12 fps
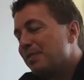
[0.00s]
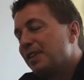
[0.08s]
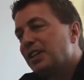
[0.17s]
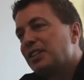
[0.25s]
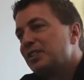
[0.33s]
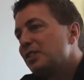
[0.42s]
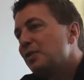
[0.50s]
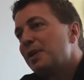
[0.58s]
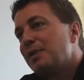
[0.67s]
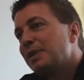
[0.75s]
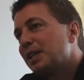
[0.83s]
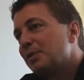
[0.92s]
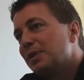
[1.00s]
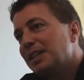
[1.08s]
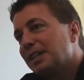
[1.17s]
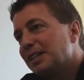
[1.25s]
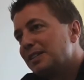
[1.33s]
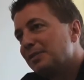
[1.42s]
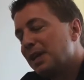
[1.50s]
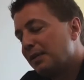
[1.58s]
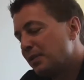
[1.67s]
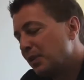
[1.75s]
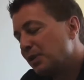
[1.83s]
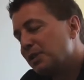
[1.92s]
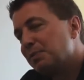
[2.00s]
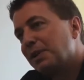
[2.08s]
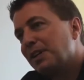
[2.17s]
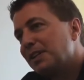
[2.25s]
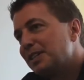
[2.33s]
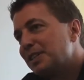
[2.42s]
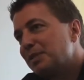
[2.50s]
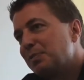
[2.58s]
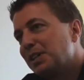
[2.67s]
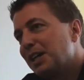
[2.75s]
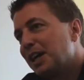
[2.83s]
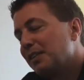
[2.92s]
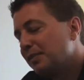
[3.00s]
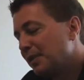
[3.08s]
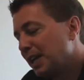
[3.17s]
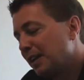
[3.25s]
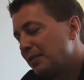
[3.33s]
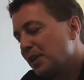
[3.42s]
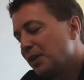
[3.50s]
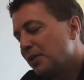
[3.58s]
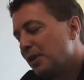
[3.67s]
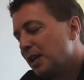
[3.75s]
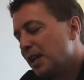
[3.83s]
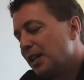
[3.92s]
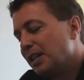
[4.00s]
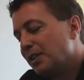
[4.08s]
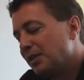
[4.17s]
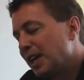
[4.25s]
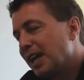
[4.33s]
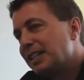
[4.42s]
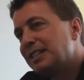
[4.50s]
figured there's no way we can win this. We have no experience to speak of. We have no case